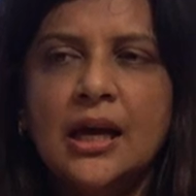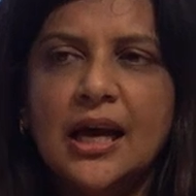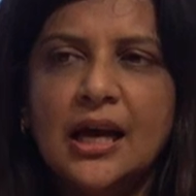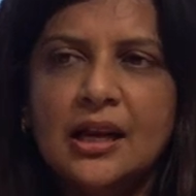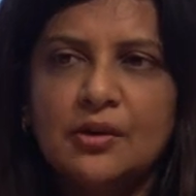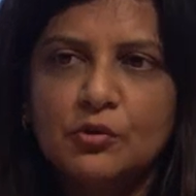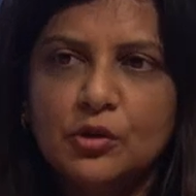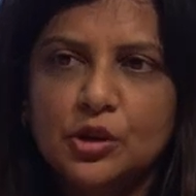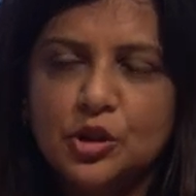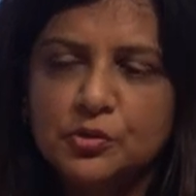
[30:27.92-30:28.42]

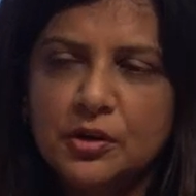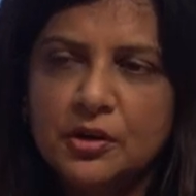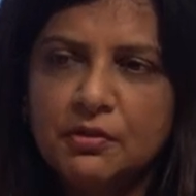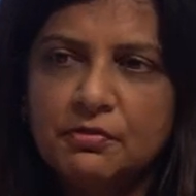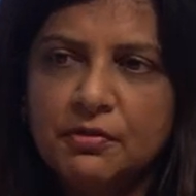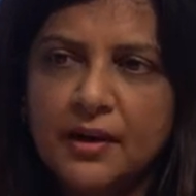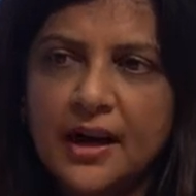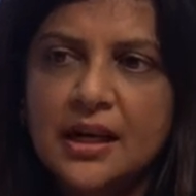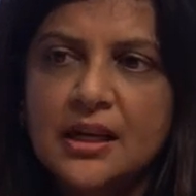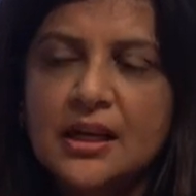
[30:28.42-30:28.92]
And what we're
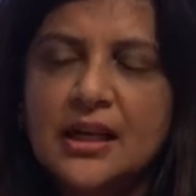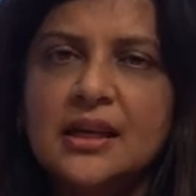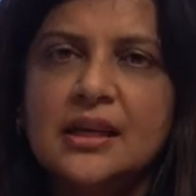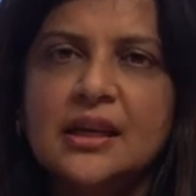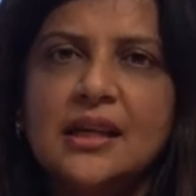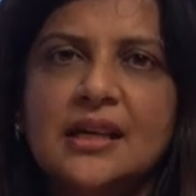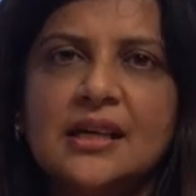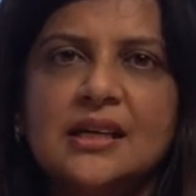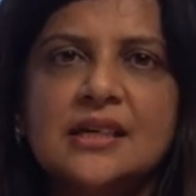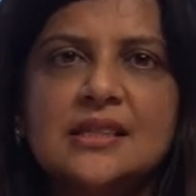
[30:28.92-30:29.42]
finding
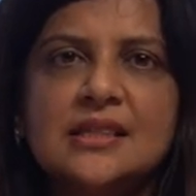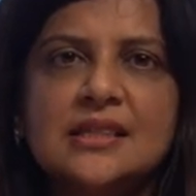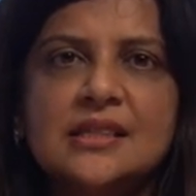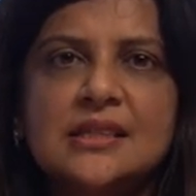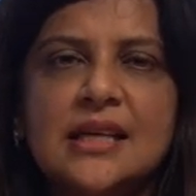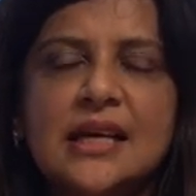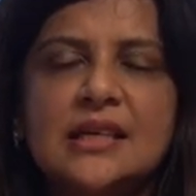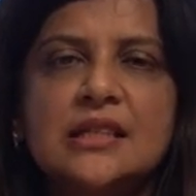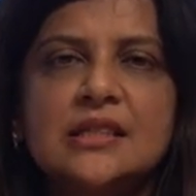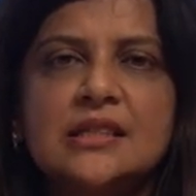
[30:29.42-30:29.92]
is
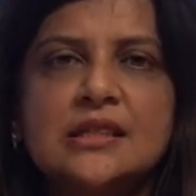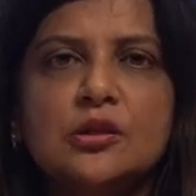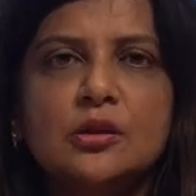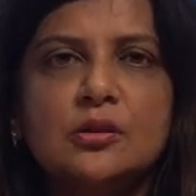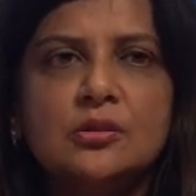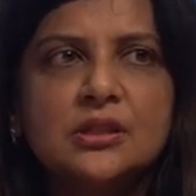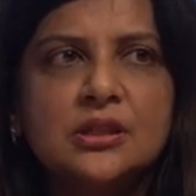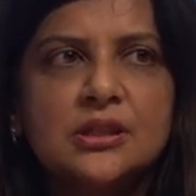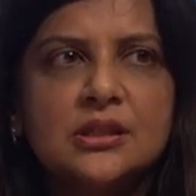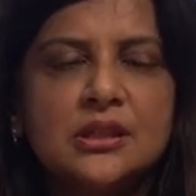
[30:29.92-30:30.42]
that it's
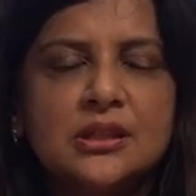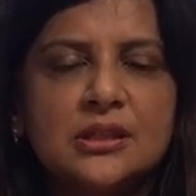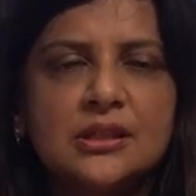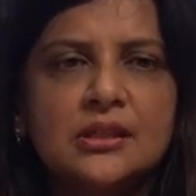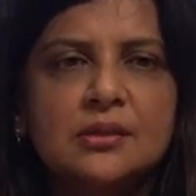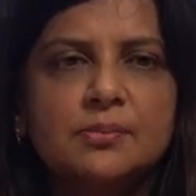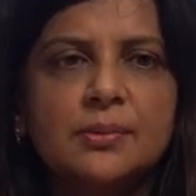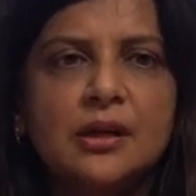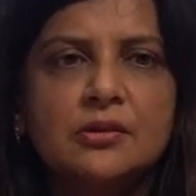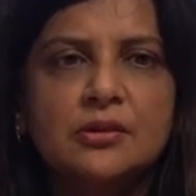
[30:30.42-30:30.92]
not
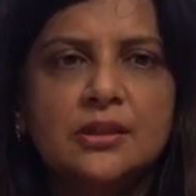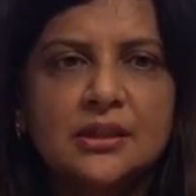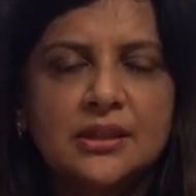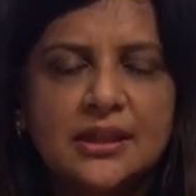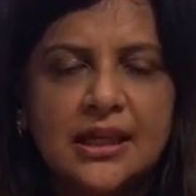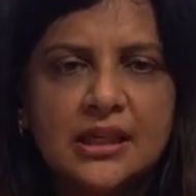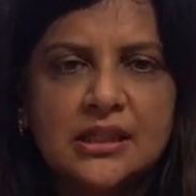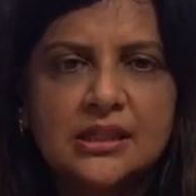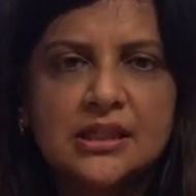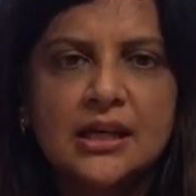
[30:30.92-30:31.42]
just about the
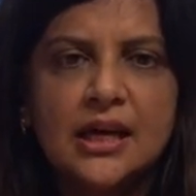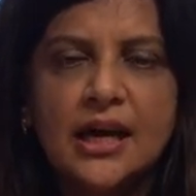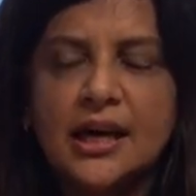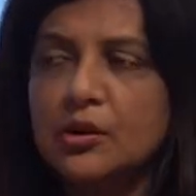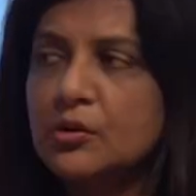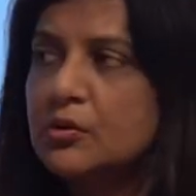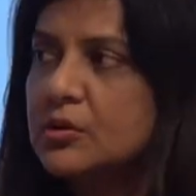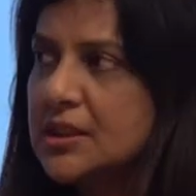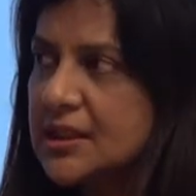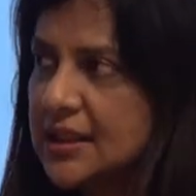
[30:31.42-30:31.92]
data
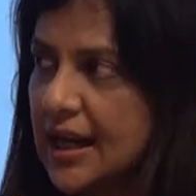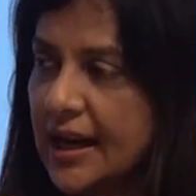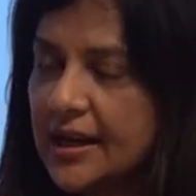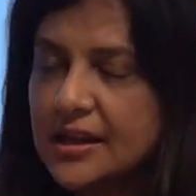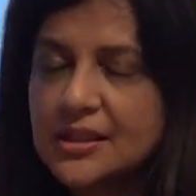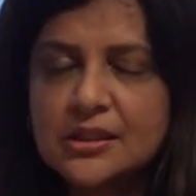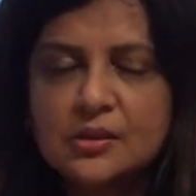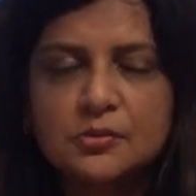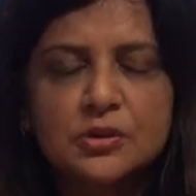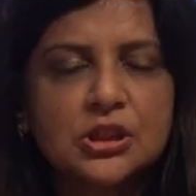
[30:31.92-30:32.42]
and good
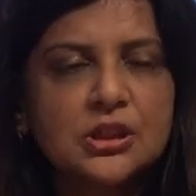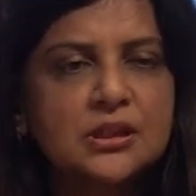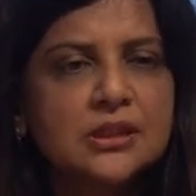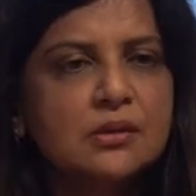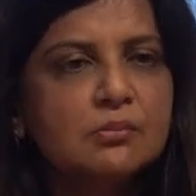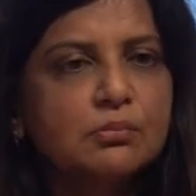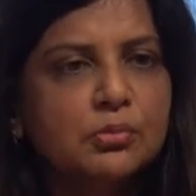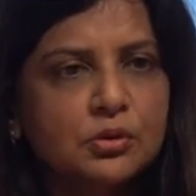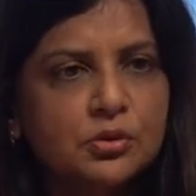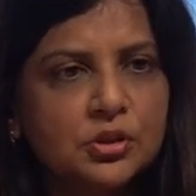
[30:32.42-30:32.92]
science, which is
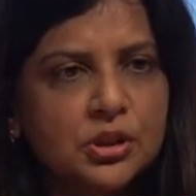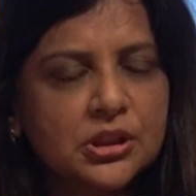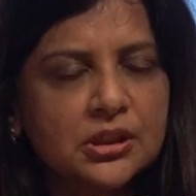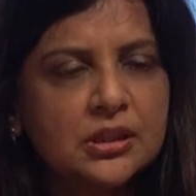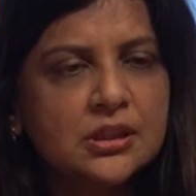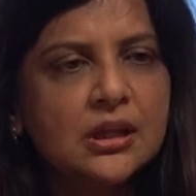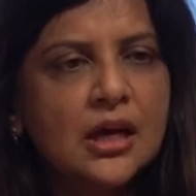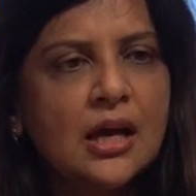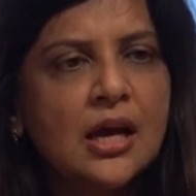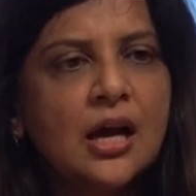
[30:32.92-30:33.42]

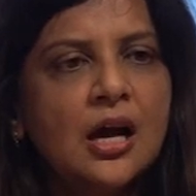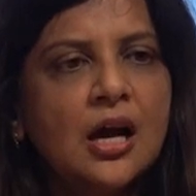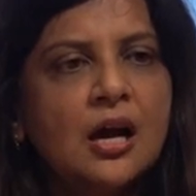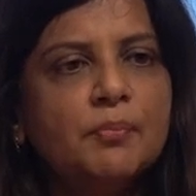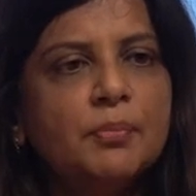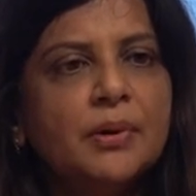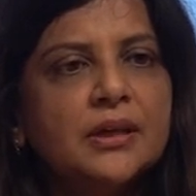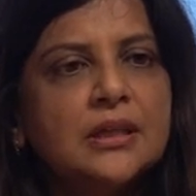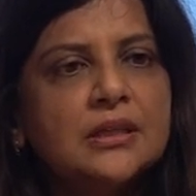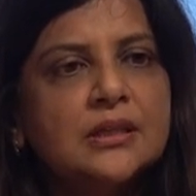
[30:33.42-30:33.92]
important,
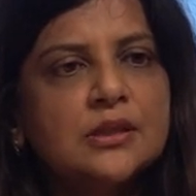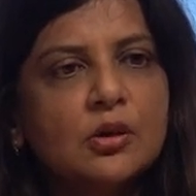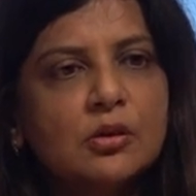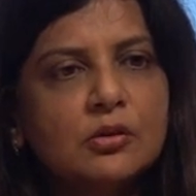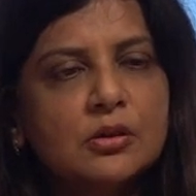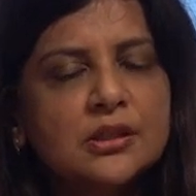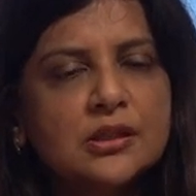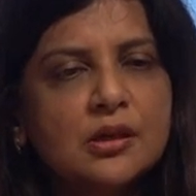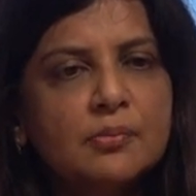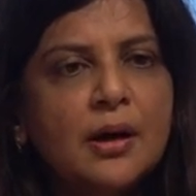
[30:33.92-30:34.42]
but it's
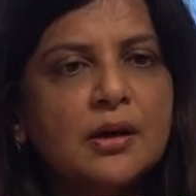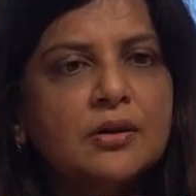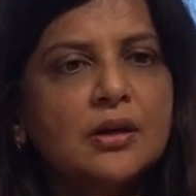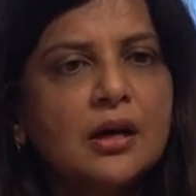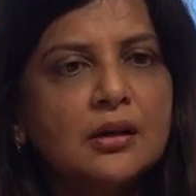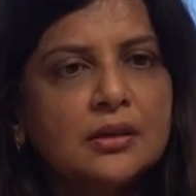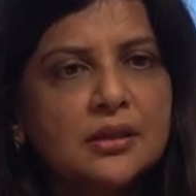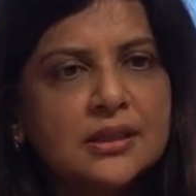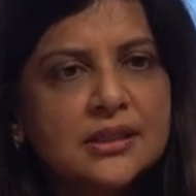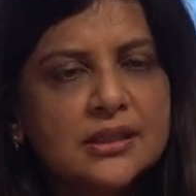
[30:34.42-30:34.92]
also about
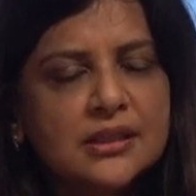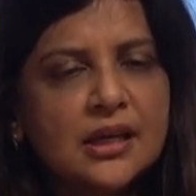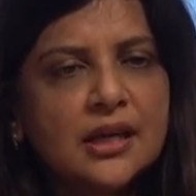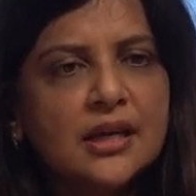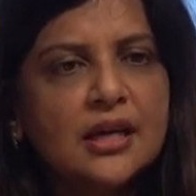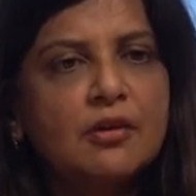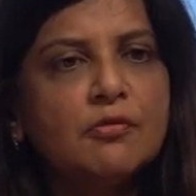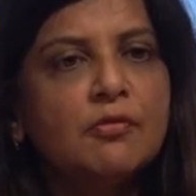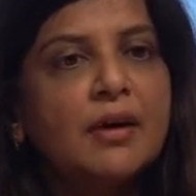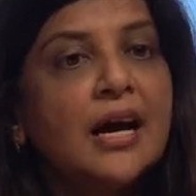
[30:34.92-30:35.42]

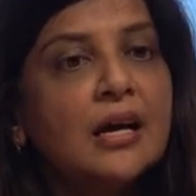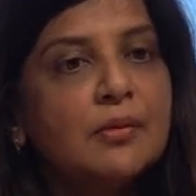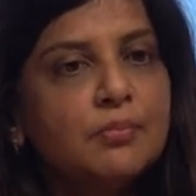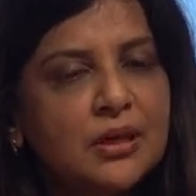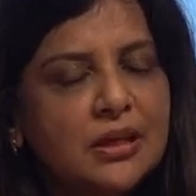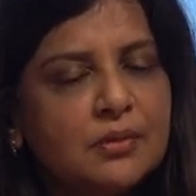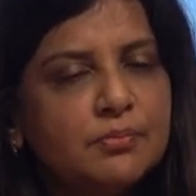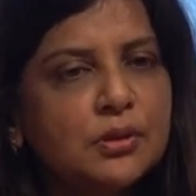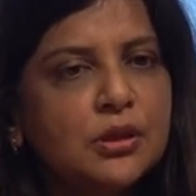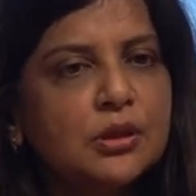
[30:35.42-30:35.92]
understanding why
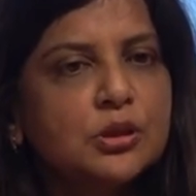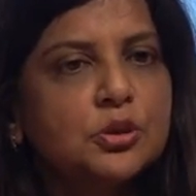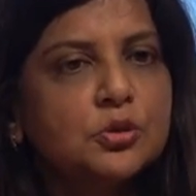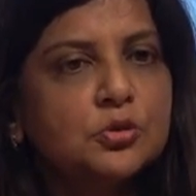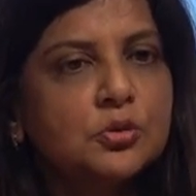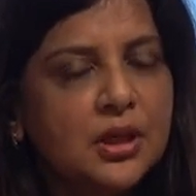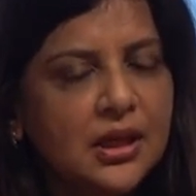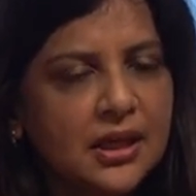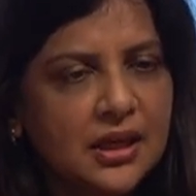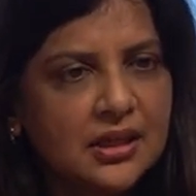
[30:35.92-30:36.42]
people
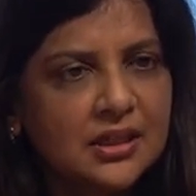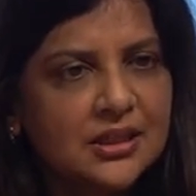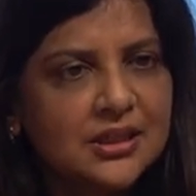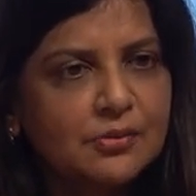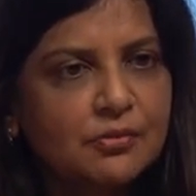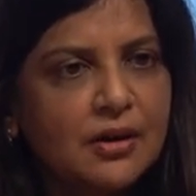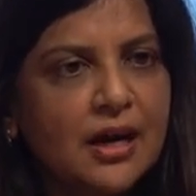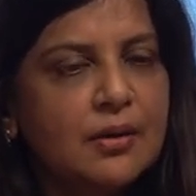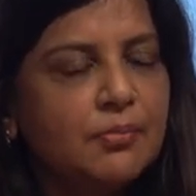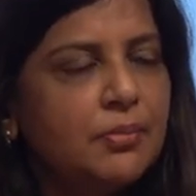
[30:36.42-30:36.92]
do
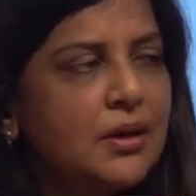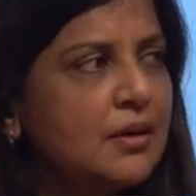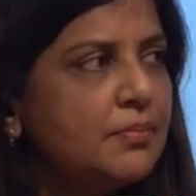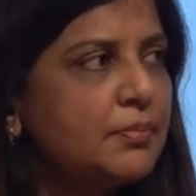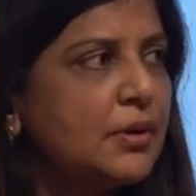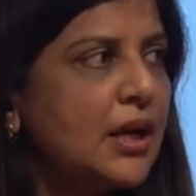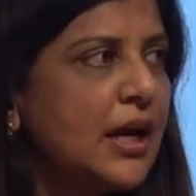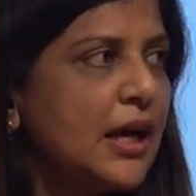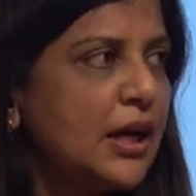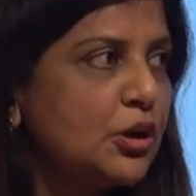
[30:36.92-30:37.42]
things, why
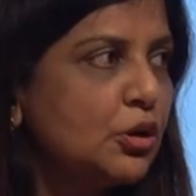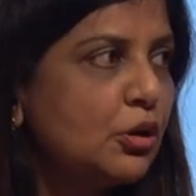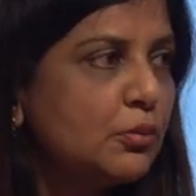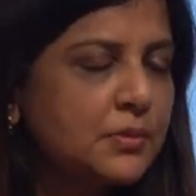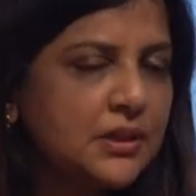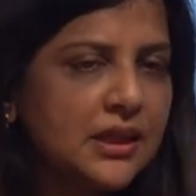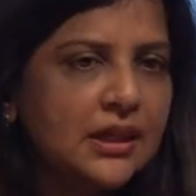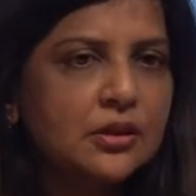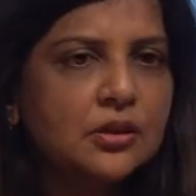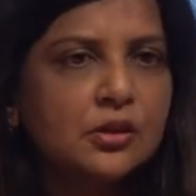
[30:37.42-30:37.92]
people
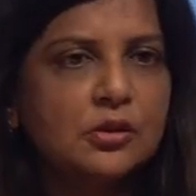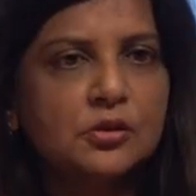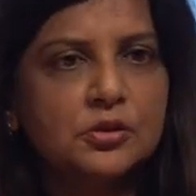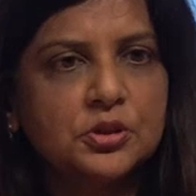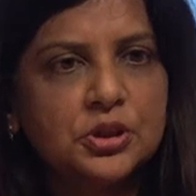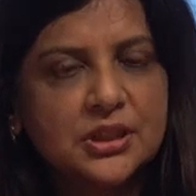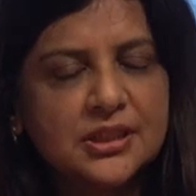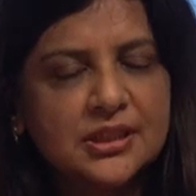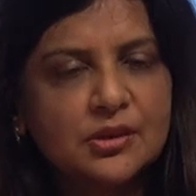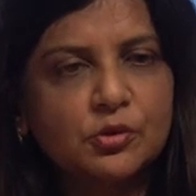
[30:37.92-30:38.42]
adopt
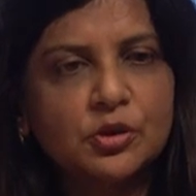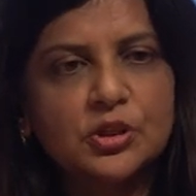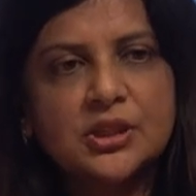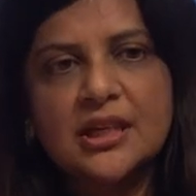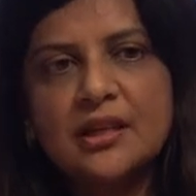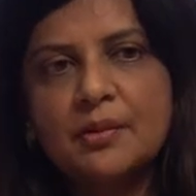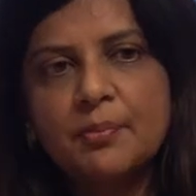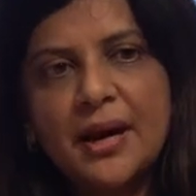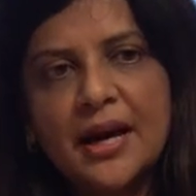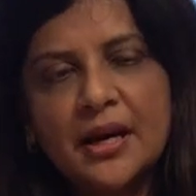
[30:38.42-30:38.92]
technologies, and what
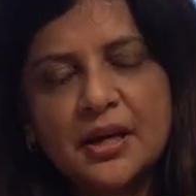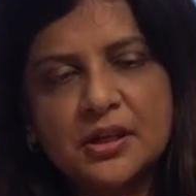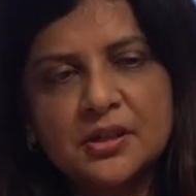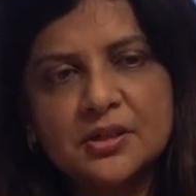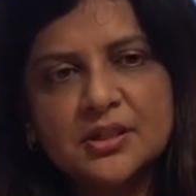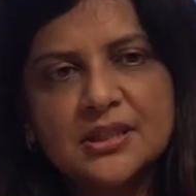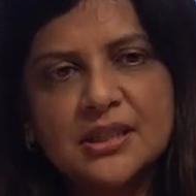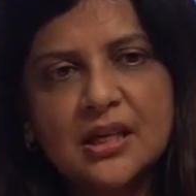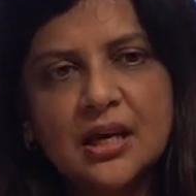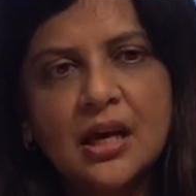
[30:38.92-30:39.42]
are the
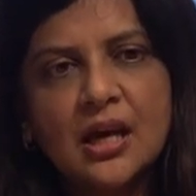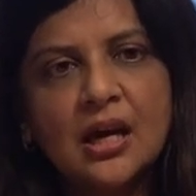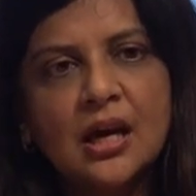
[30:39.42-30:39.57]
barriers.